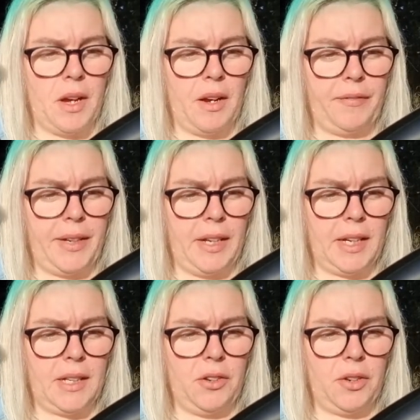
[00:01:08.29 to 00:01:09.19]
I feel
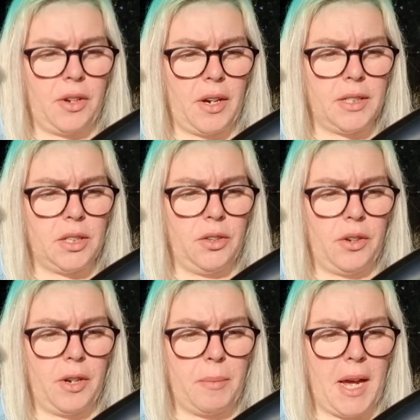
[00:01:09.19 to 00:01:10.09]
like you're going to
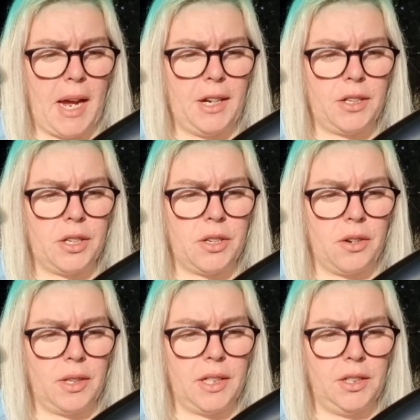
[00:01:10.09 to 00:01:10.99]
learn about ancient
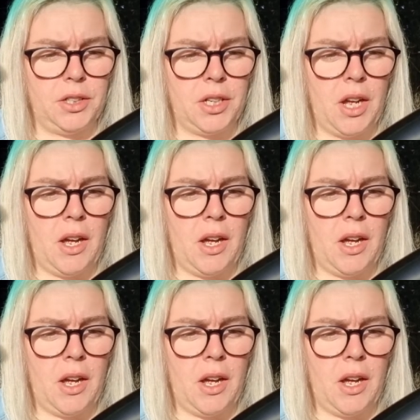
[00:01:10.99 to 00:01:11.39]
knowledge.